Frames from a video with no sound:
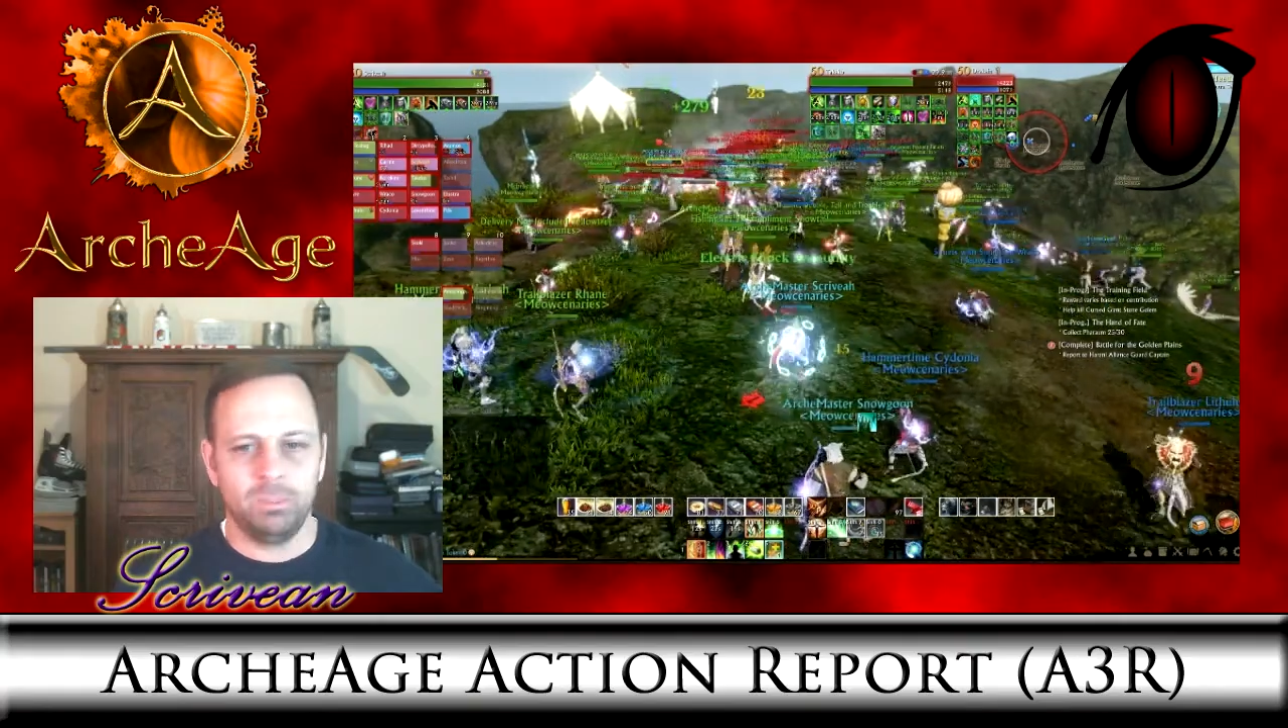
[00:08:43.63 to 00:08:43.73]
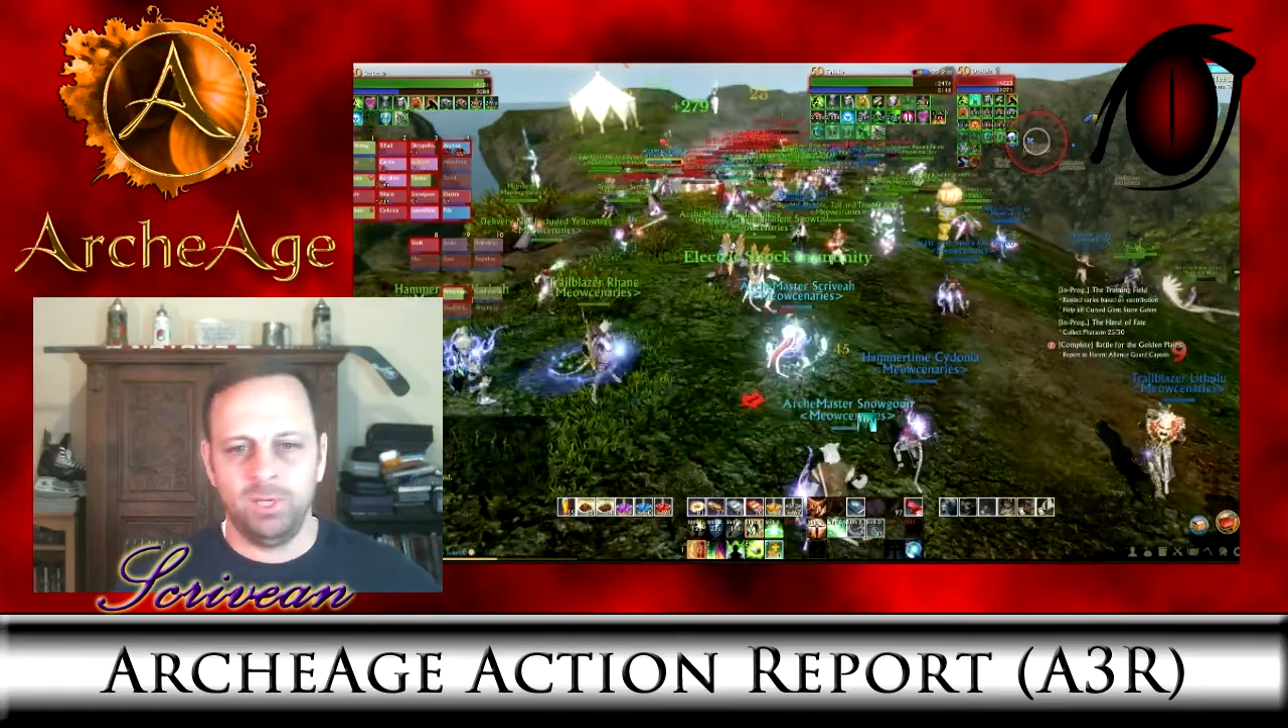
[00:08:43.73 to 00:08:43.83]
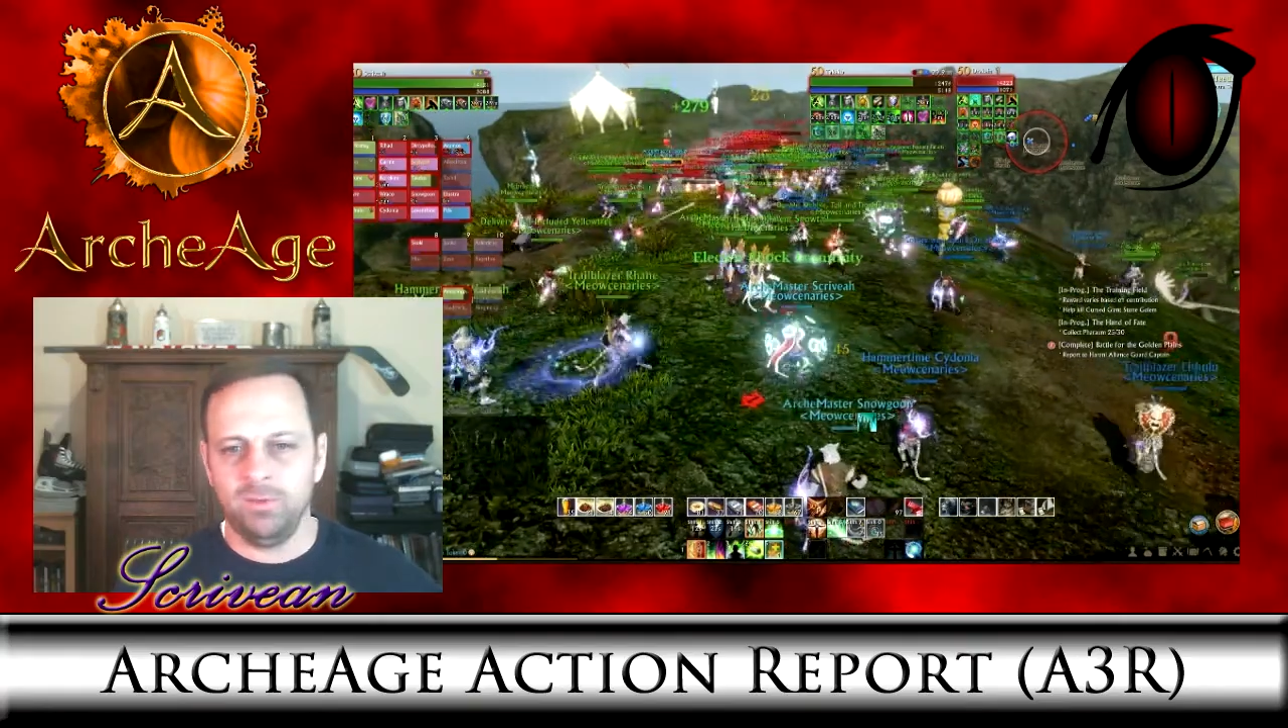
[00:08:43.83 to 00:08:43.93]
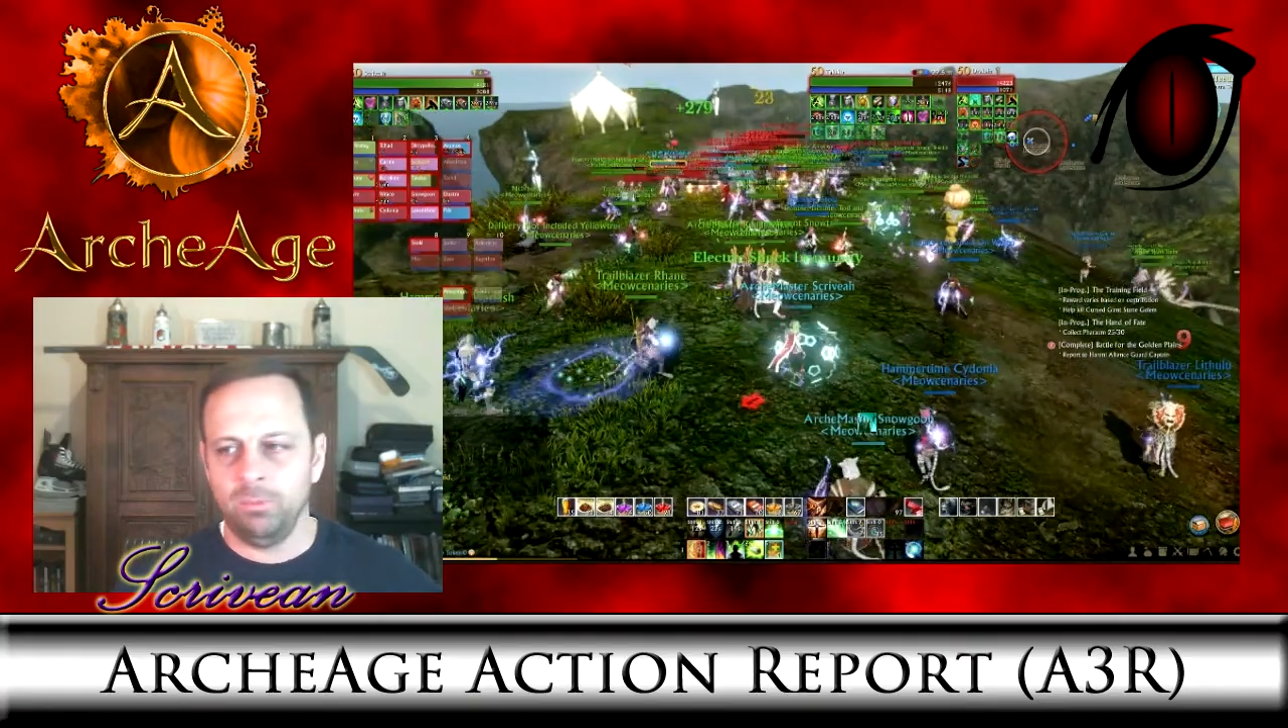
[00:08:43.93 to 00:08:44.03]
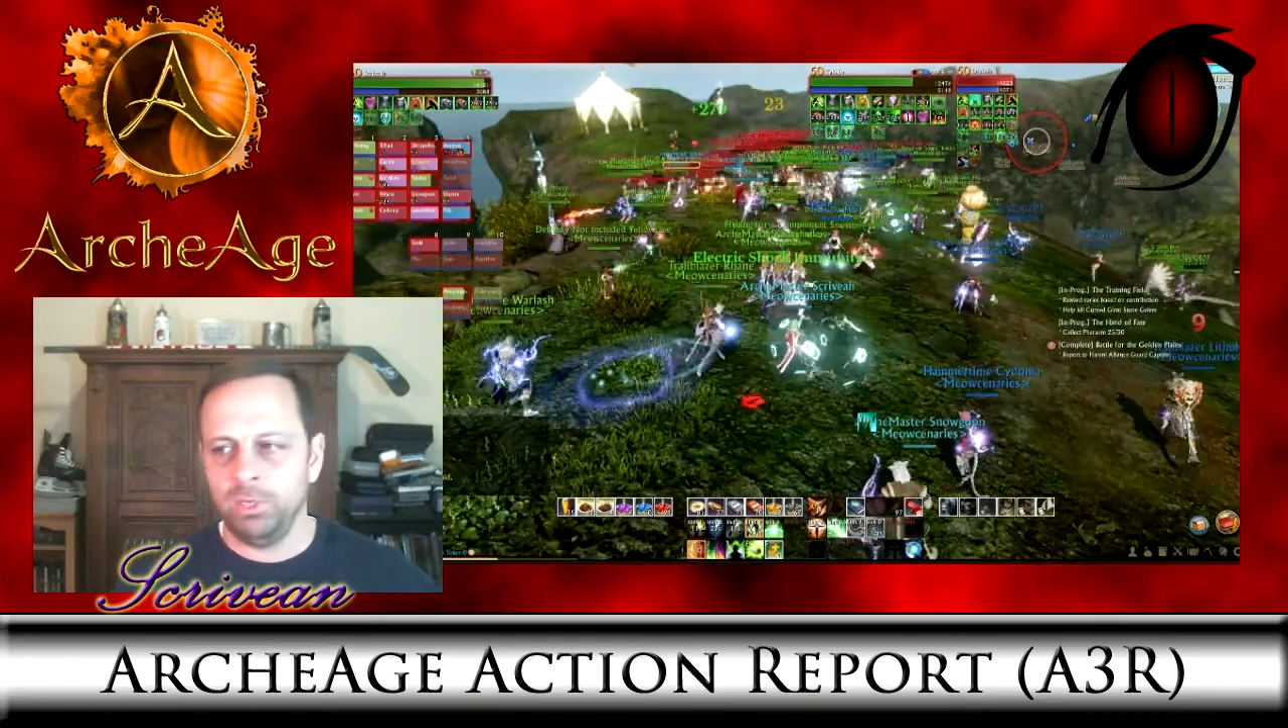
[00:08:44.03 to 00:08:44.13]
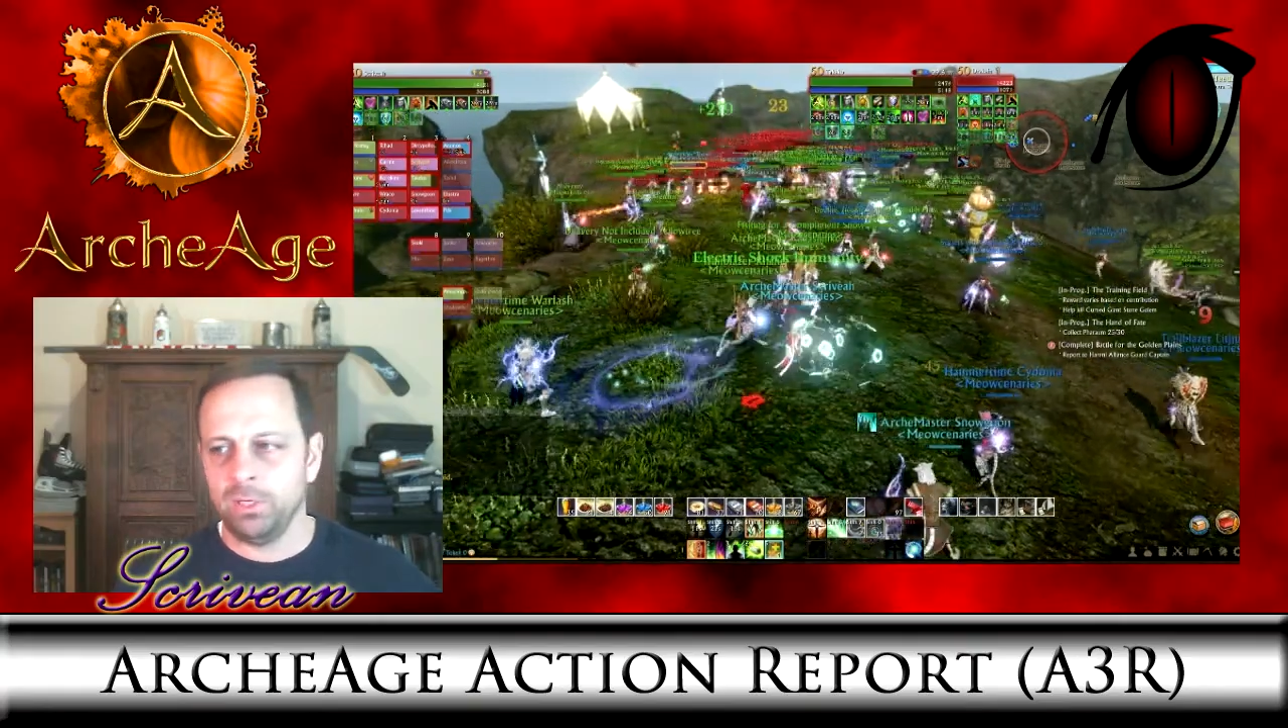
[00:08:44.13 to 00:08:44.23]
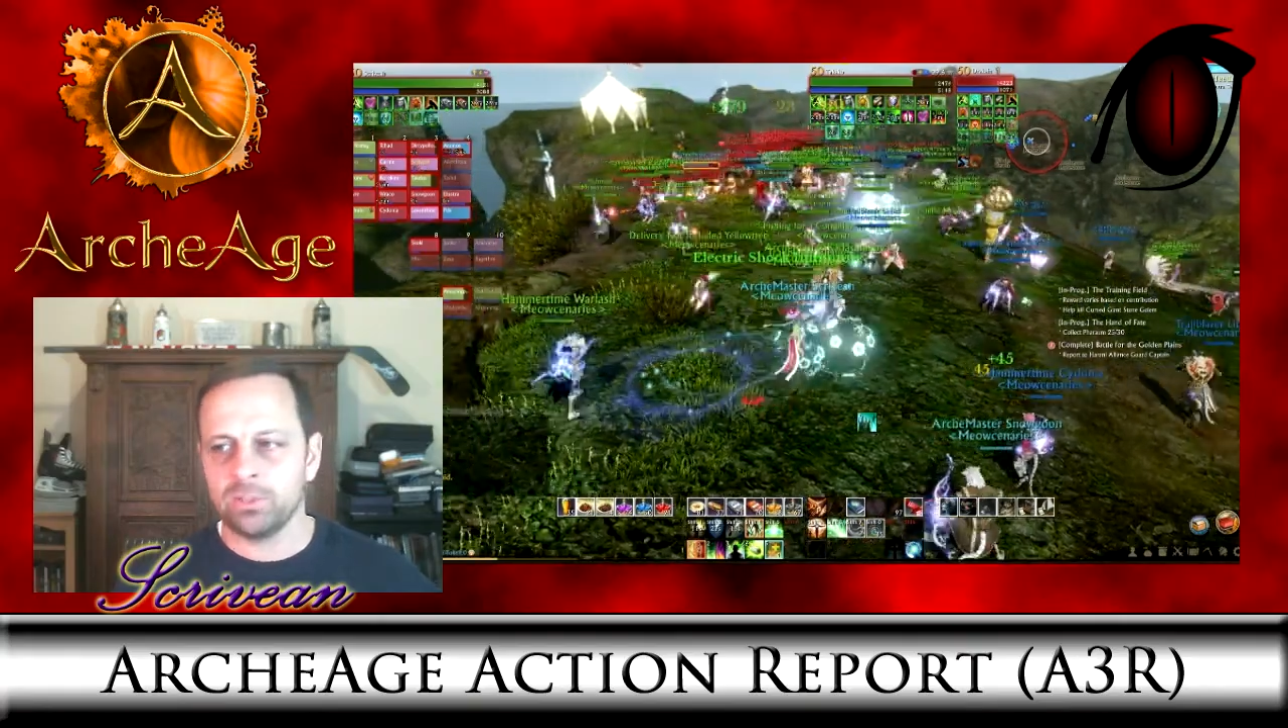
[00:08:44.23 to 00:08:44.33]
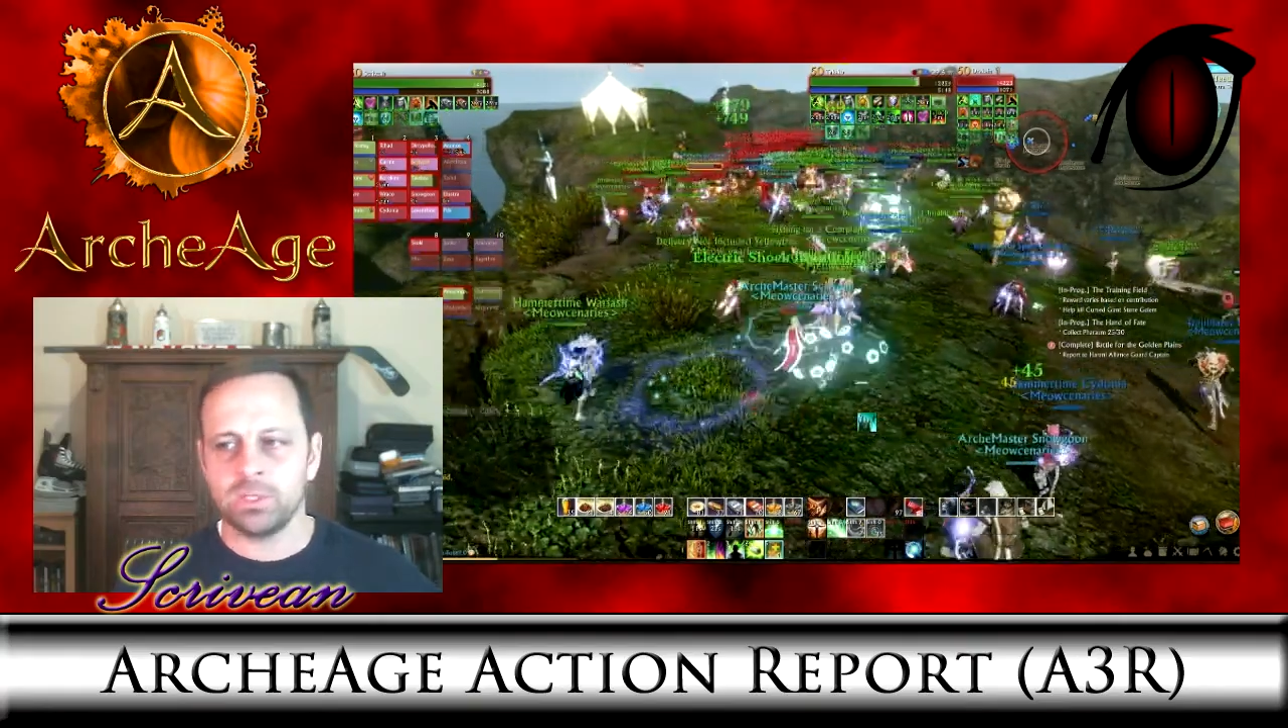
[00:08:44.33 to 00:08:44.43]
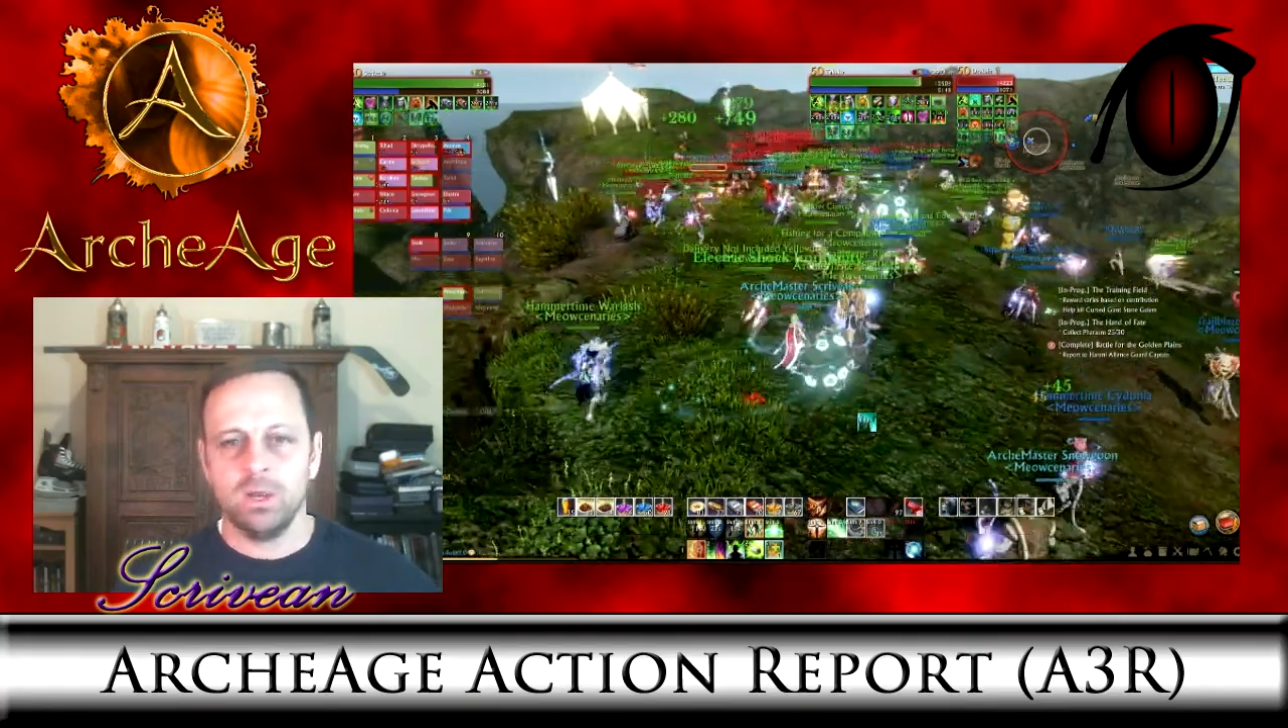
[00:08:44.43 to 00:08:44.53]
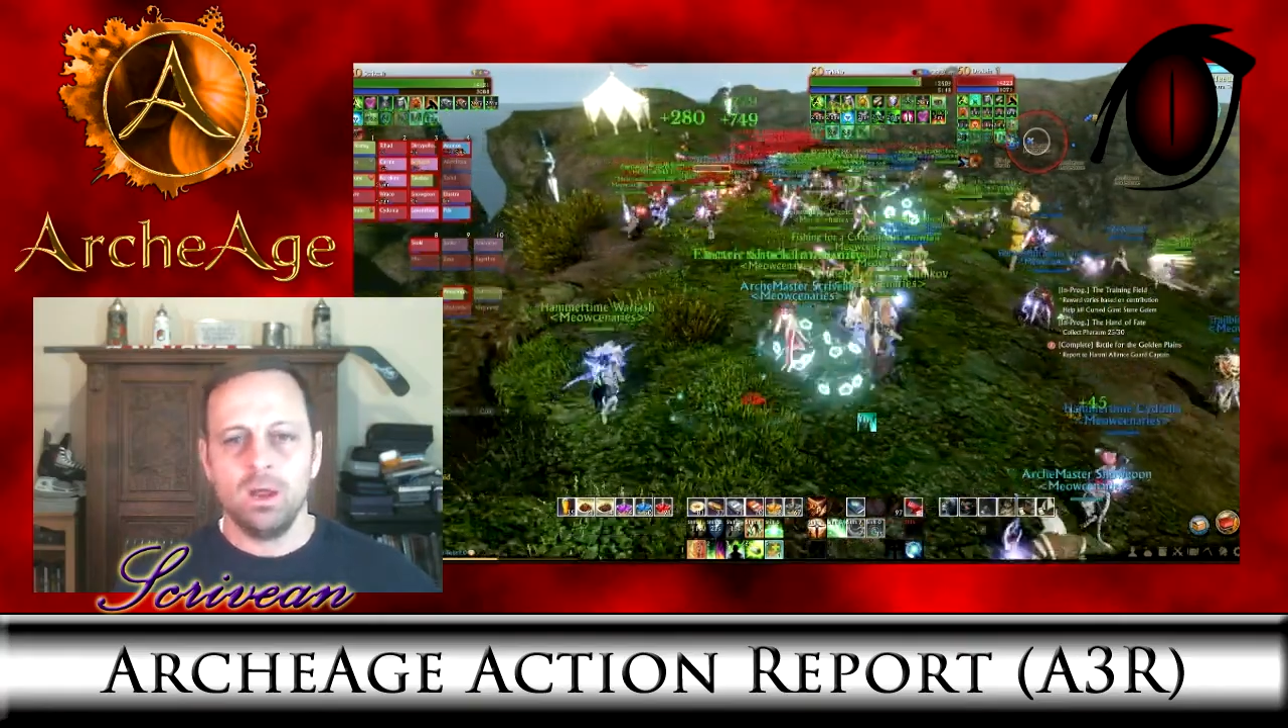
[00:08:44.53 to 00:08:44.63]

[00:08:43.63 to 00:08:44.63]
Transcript: PvPers,